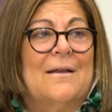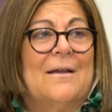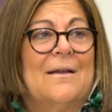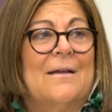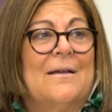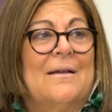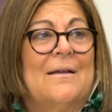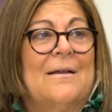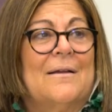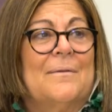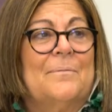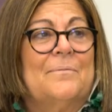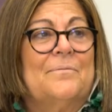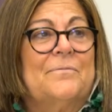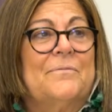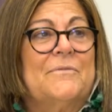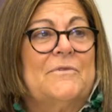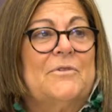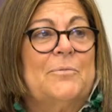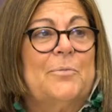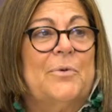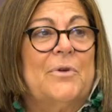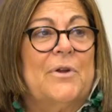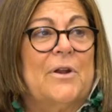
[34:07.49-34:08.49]
to
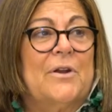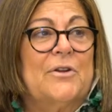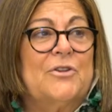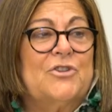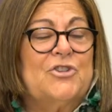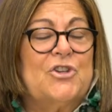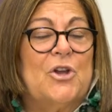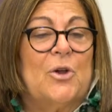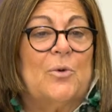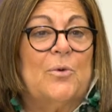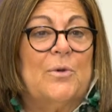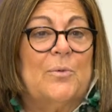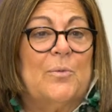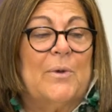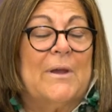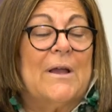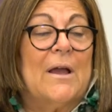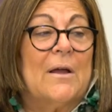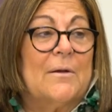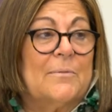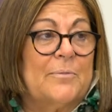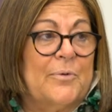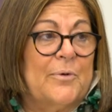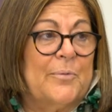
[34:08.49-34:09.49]
put on a show, and we got